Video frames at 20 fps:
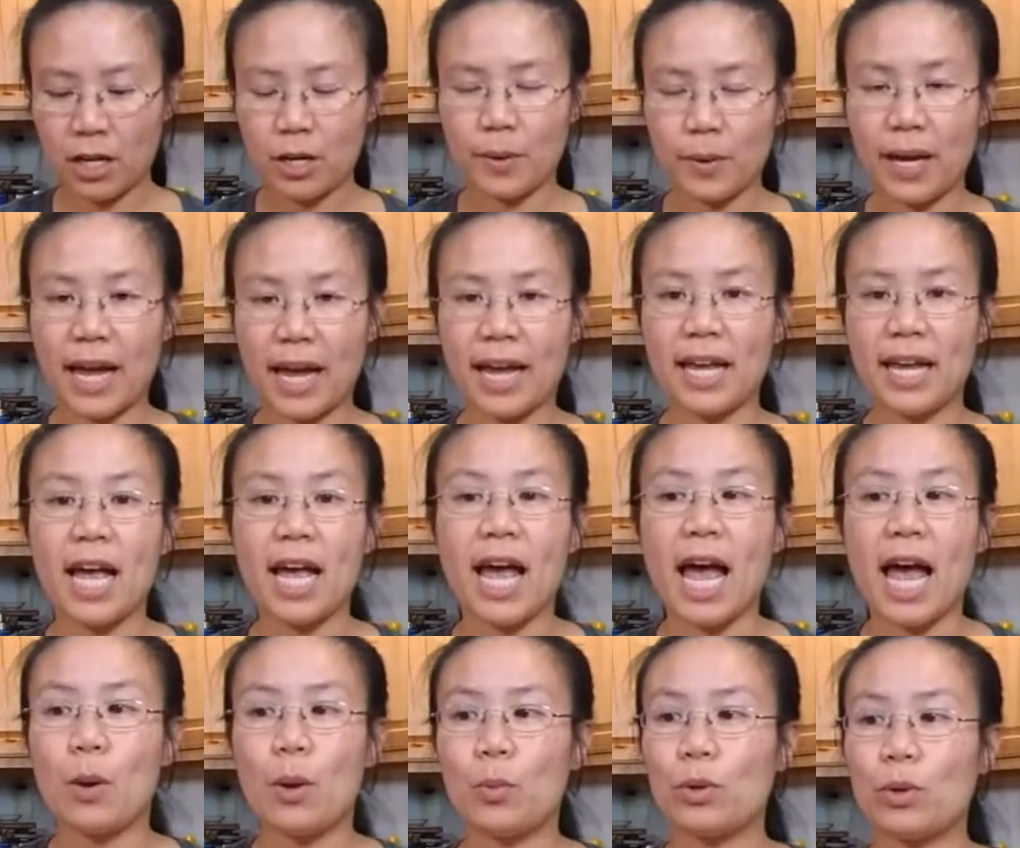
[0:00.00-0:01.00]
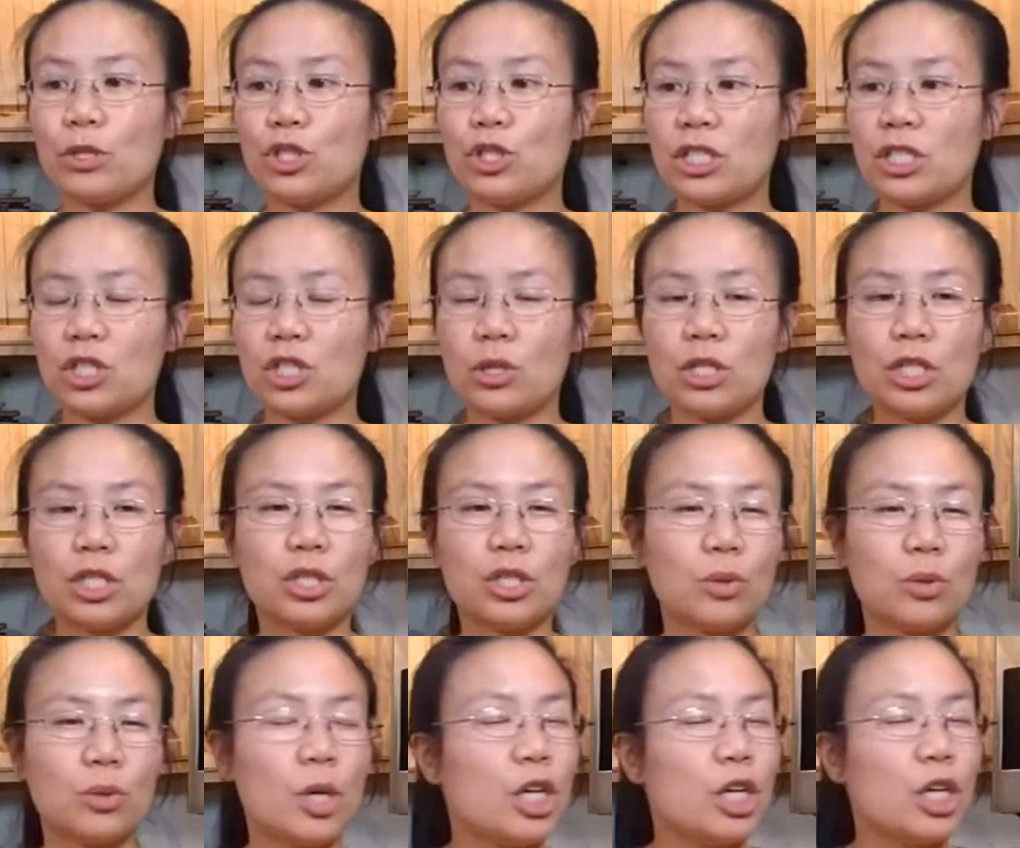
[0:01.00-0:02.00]
Okay? And we're just going to do,
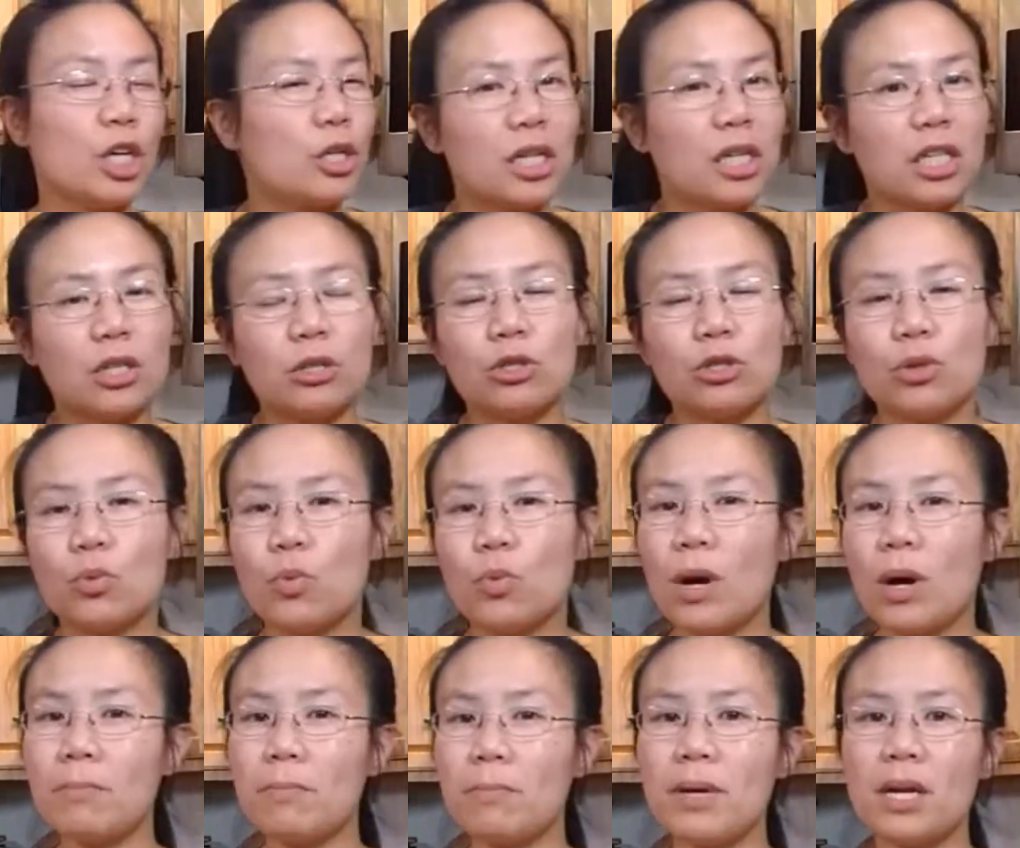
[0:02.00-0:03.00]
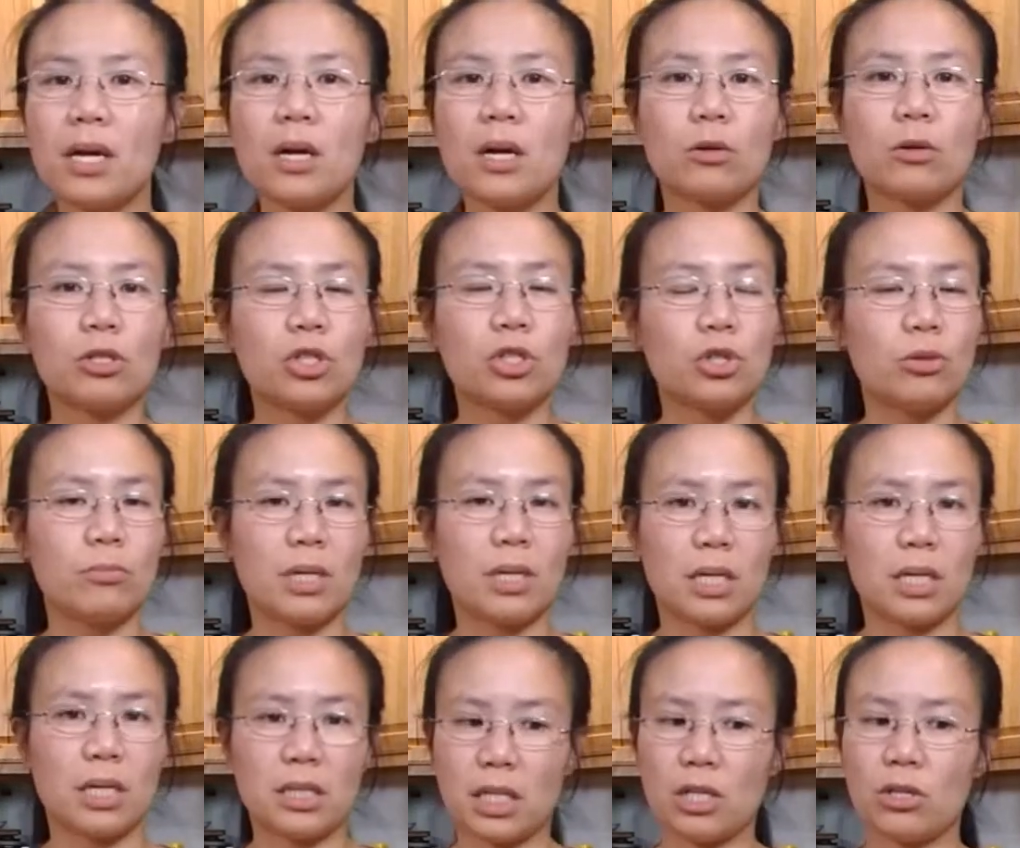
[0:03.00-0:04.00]
you can either do 1 minute or 2
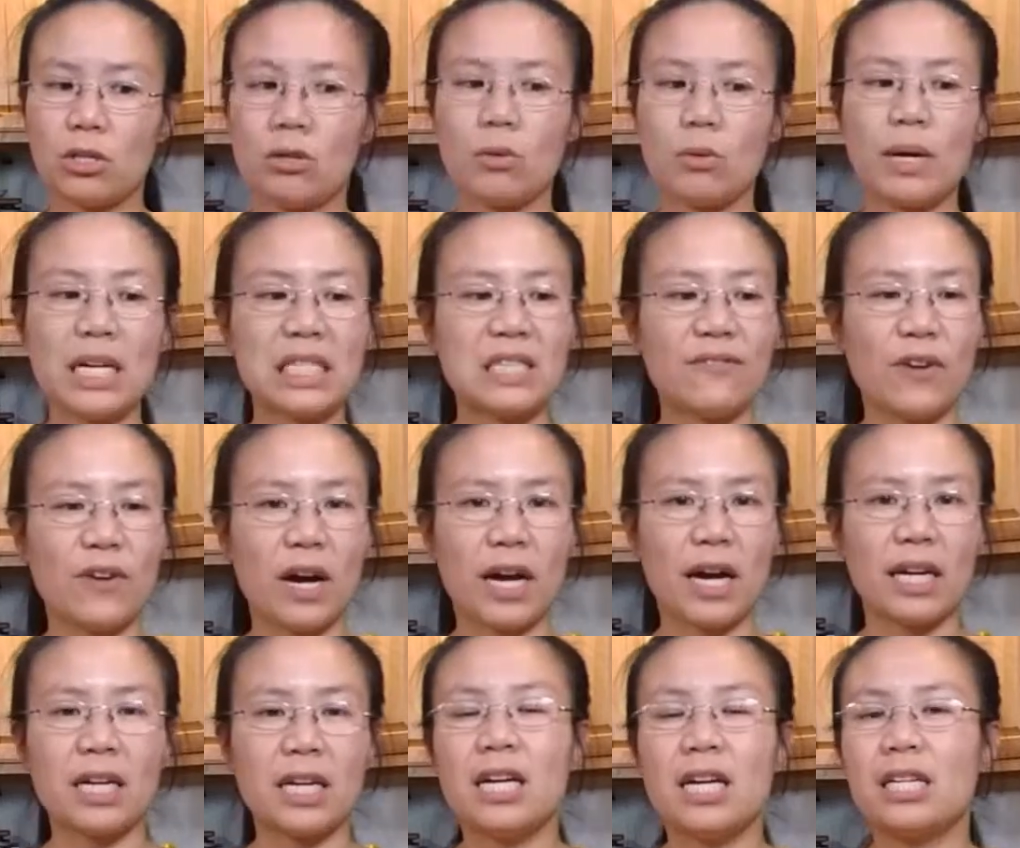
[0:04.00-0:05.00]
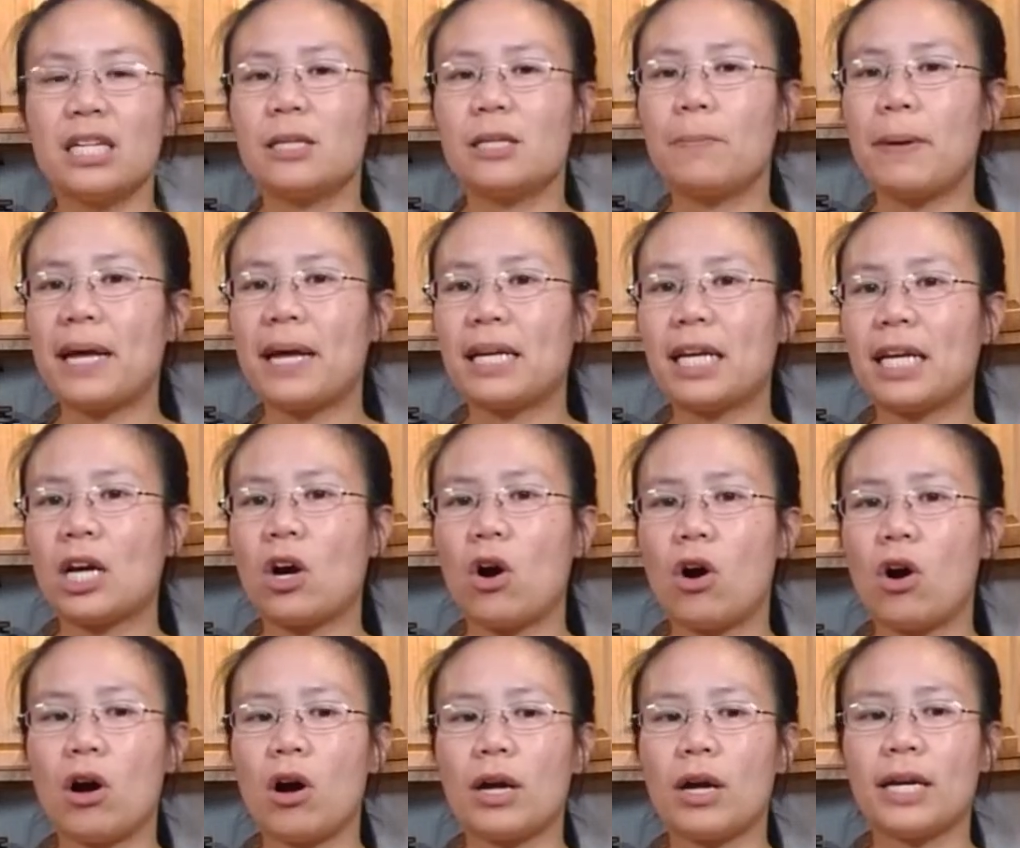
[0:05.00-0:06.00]
minutes. Either way is fine, depending
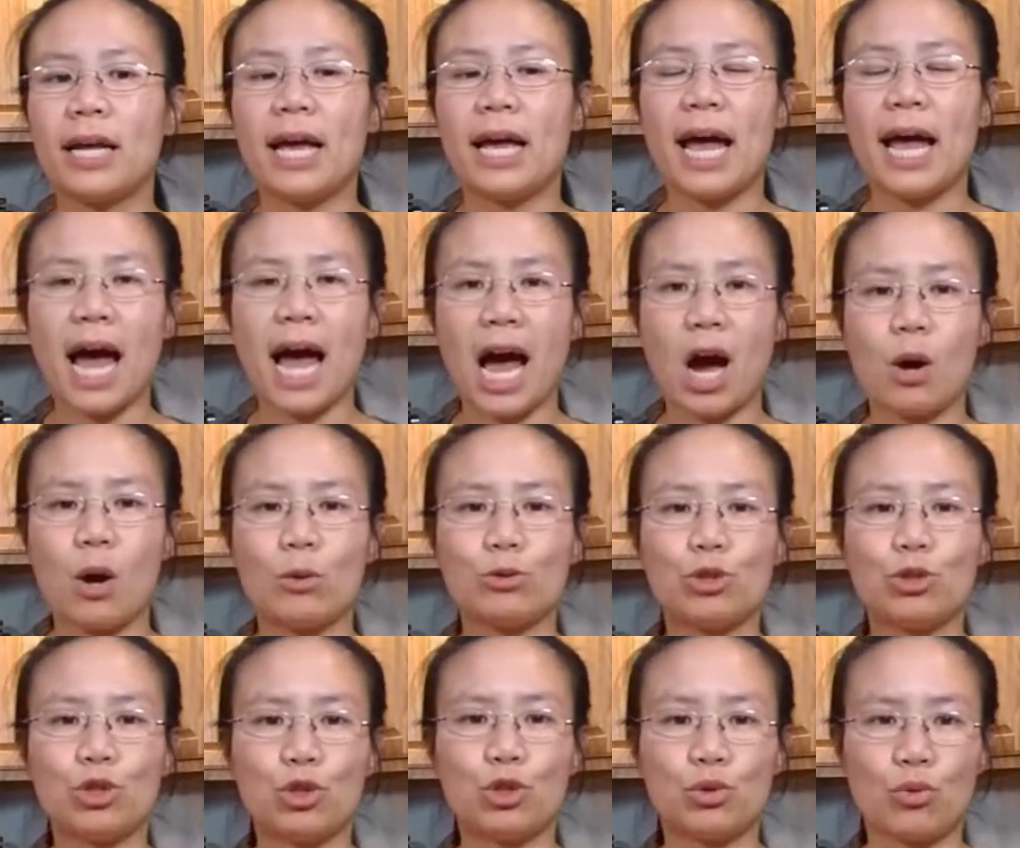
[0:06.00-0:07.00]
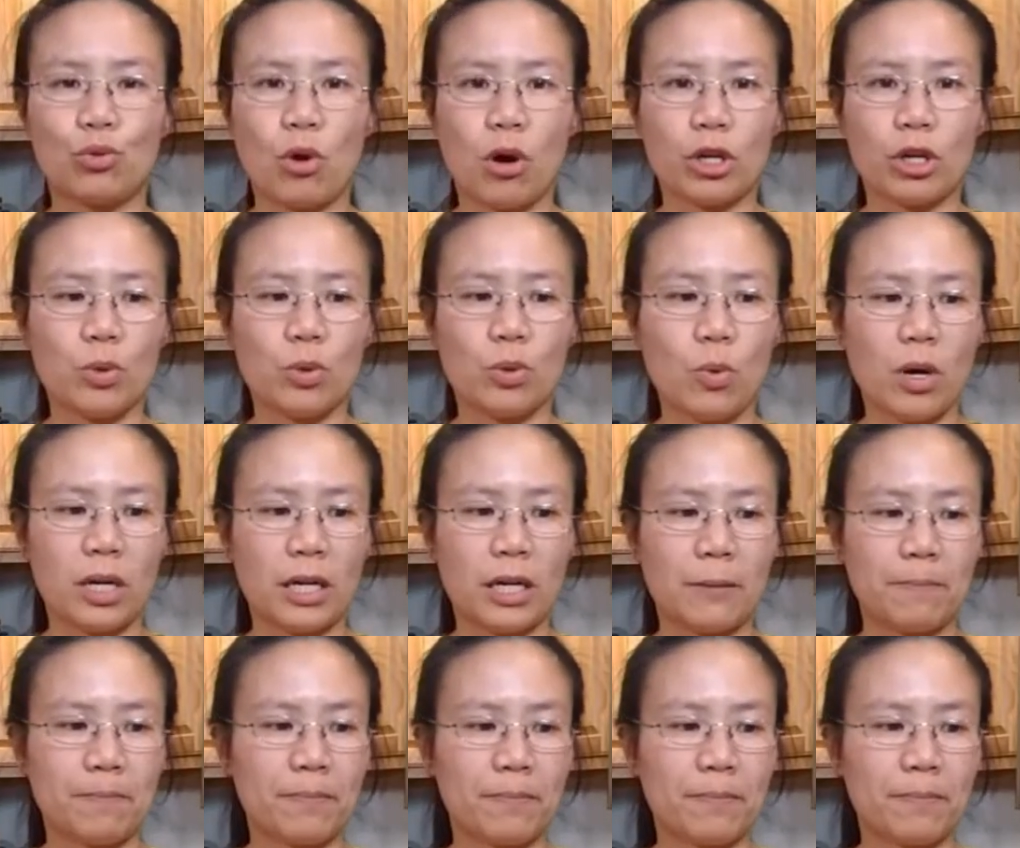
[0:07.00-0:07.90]
on how strong you want it.